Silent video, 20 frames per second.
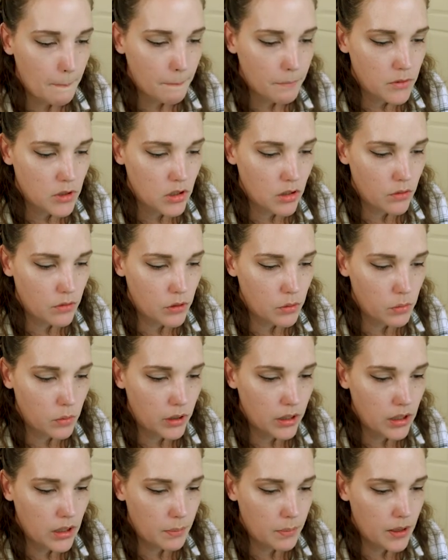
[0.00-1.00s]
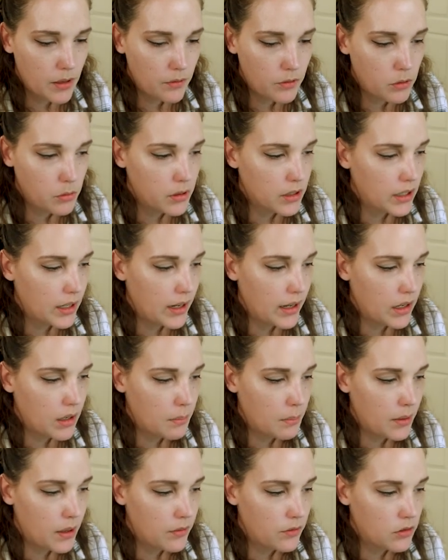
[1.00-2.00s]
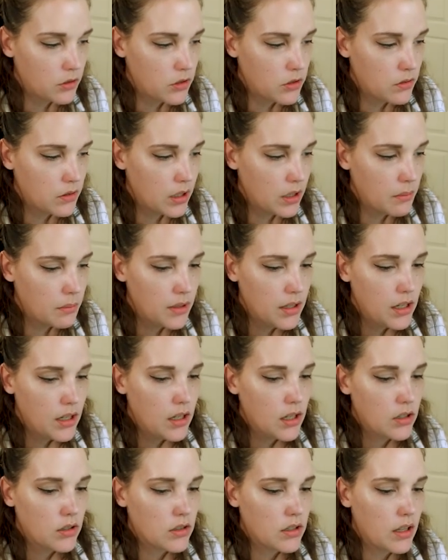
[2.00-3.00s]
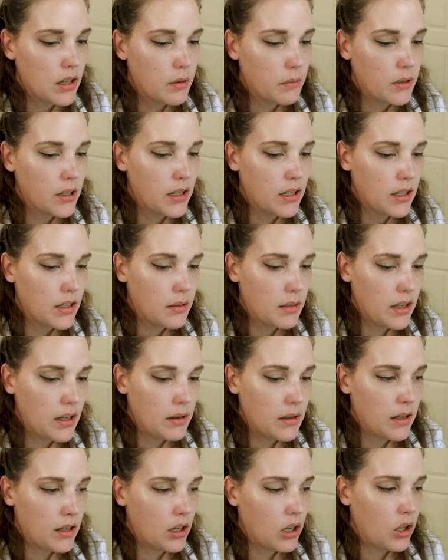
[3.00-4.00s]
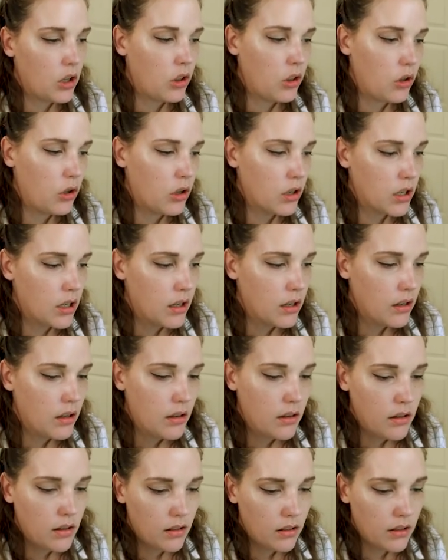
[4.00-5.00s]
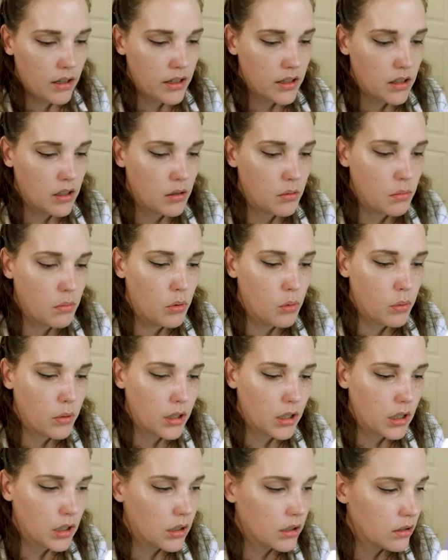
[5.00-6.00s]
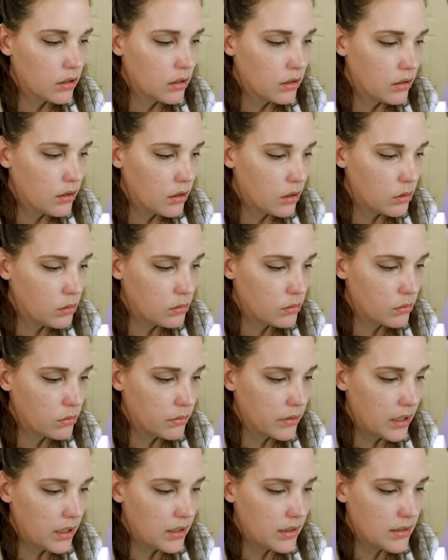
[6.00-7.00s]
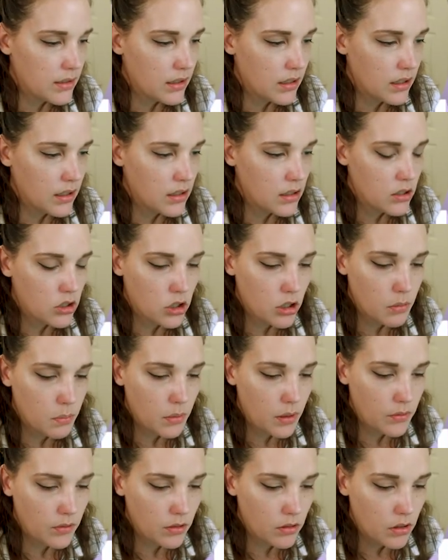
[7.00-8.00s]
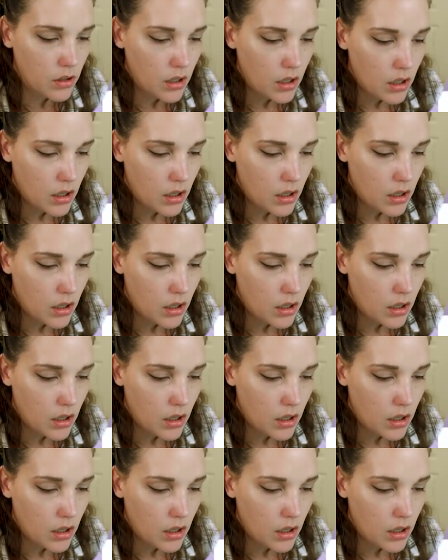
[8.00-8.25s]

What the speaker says: So if you wanted a bevel, we can add a bevel to them. So that way they look like they're more, oh, that is a nice sharp bevel.